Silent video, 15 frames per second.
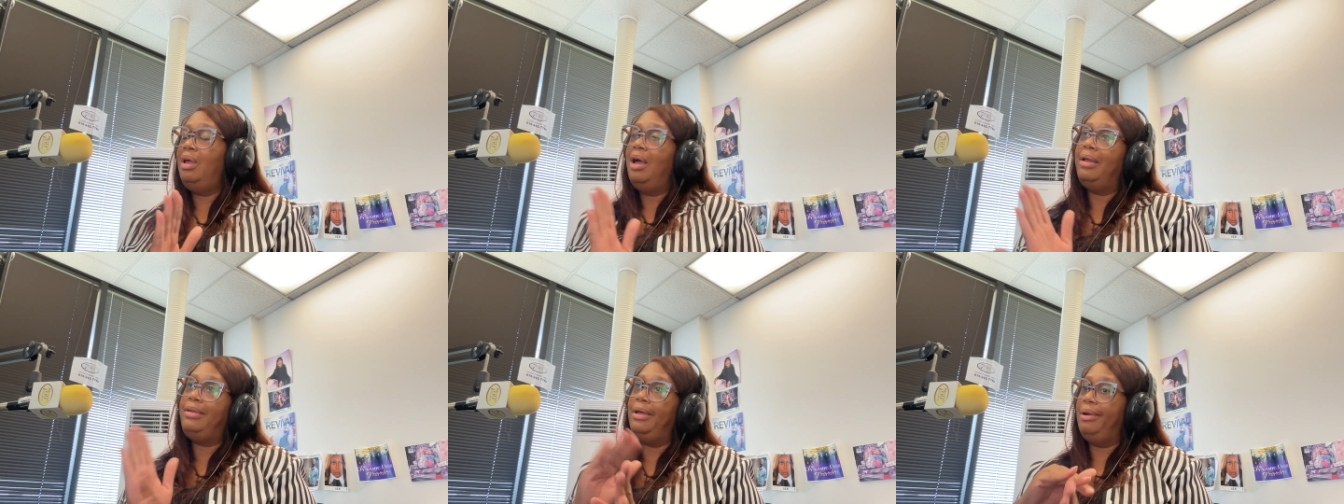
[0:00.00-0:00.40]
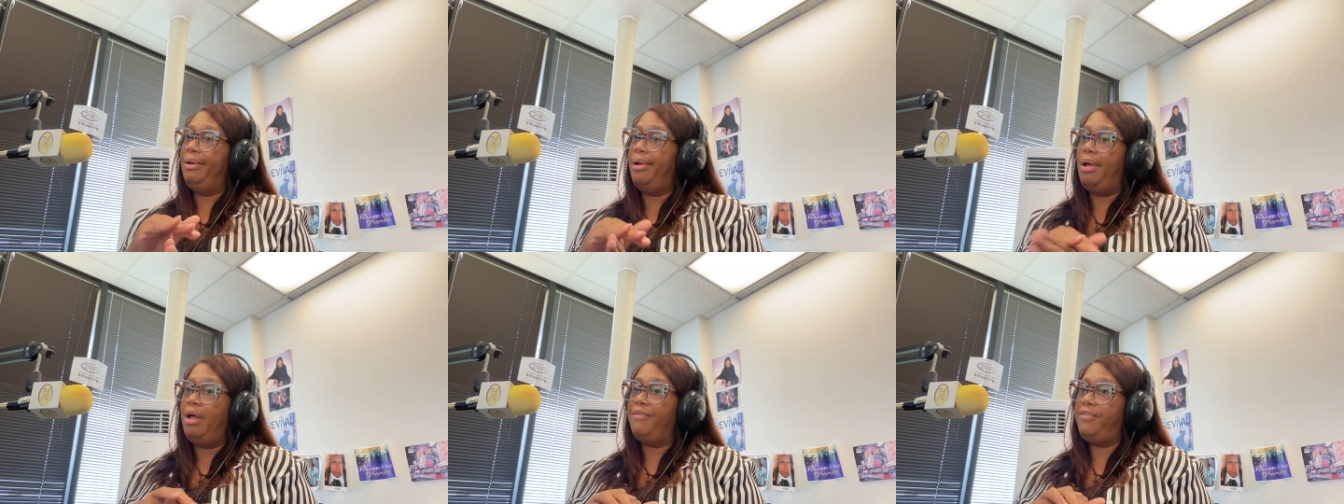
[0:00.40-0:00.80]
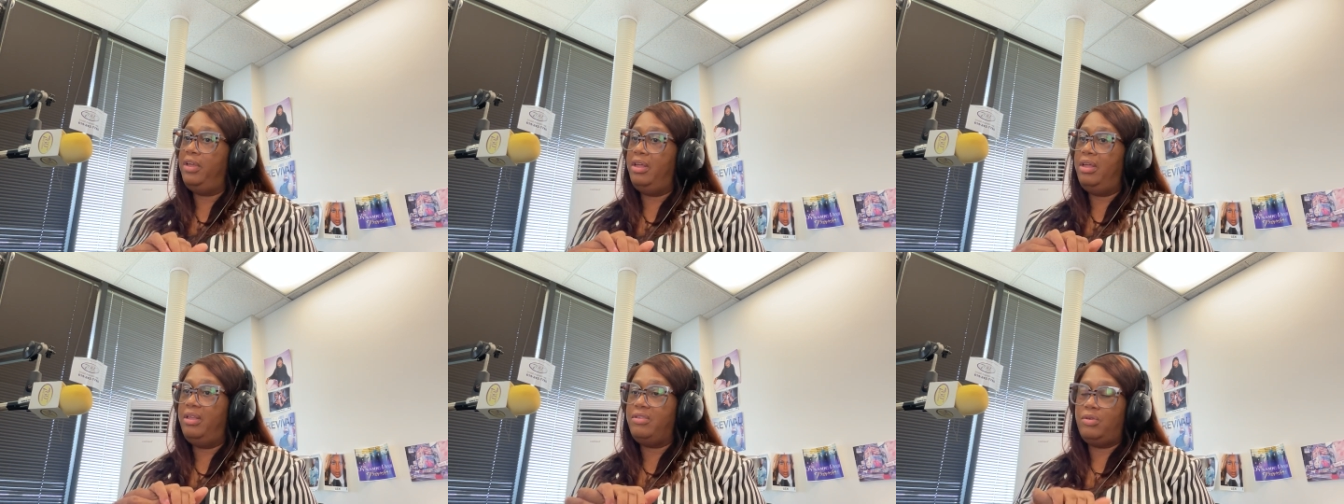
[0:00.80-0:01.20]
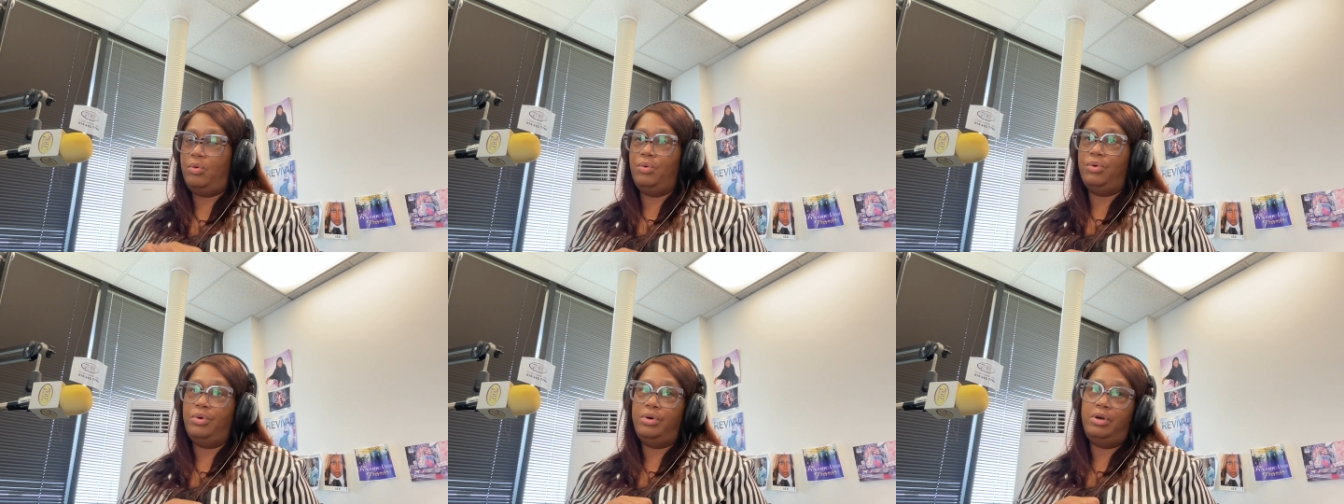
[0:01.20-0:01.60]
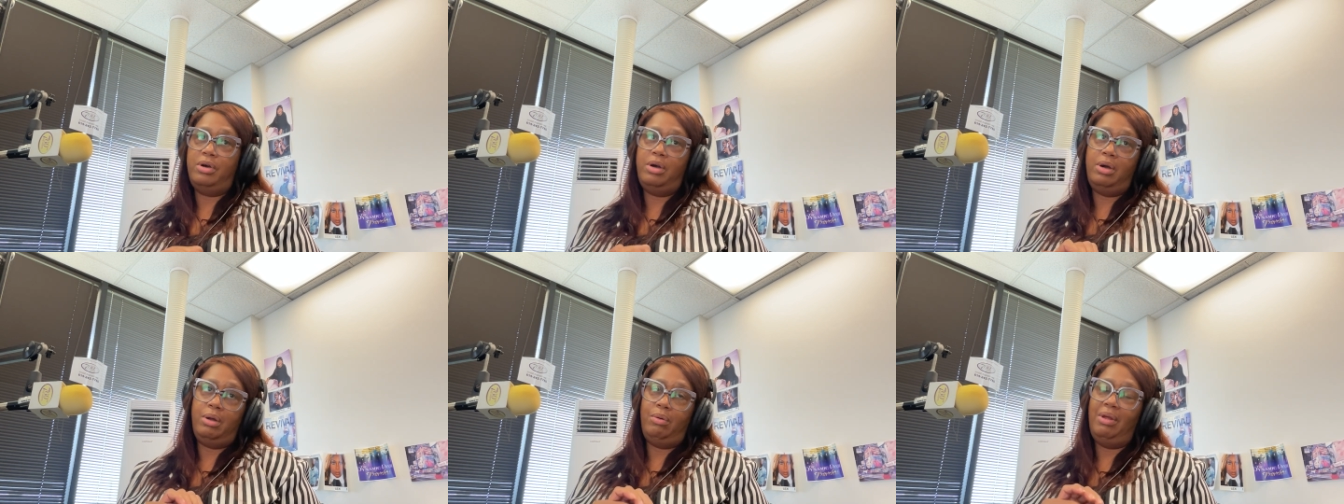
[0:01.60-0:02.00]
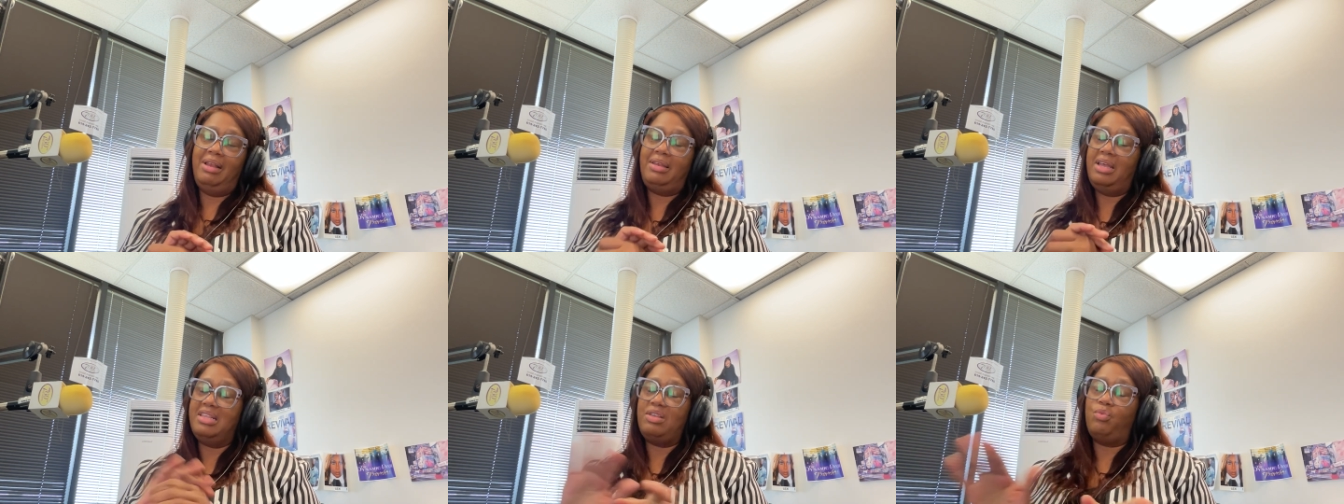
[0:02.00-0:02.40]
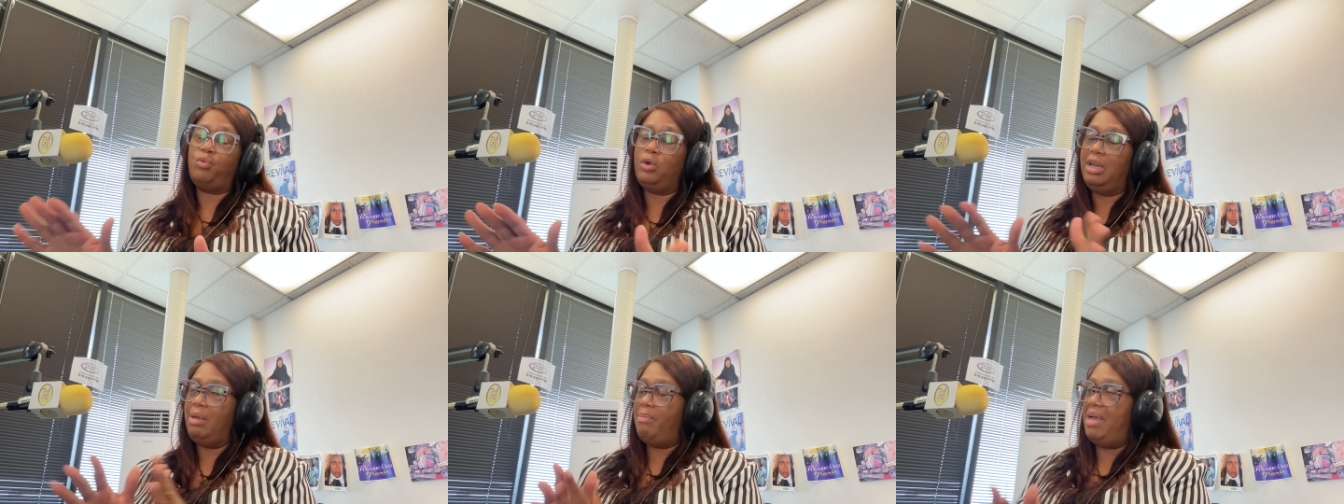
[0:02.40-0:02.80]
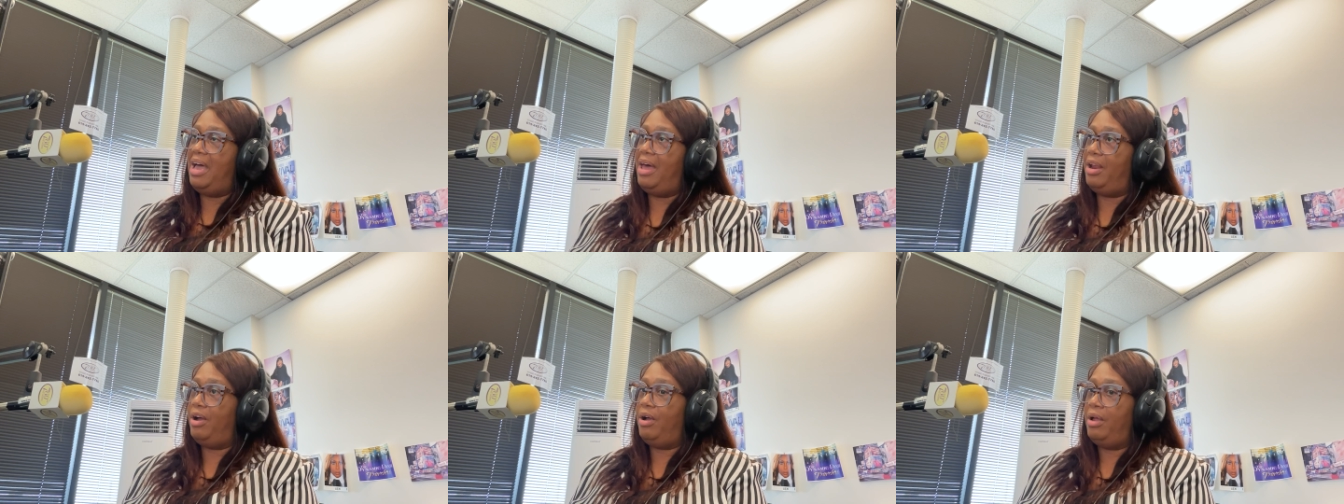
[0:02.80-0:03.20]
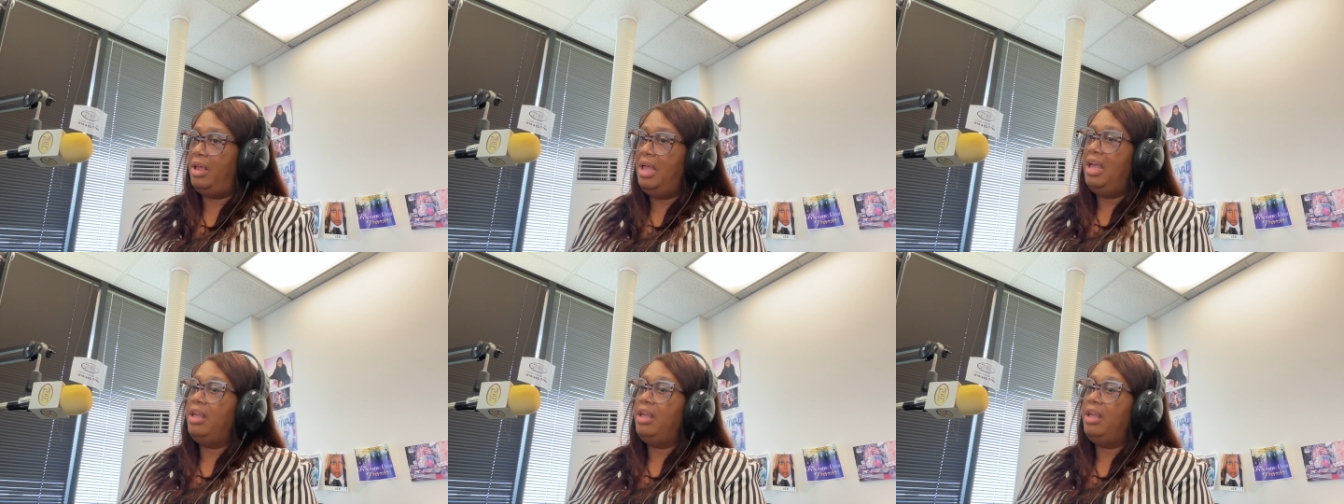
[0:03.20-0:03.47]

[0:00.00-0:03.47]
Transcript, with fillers: a dental office or it doesn't really matter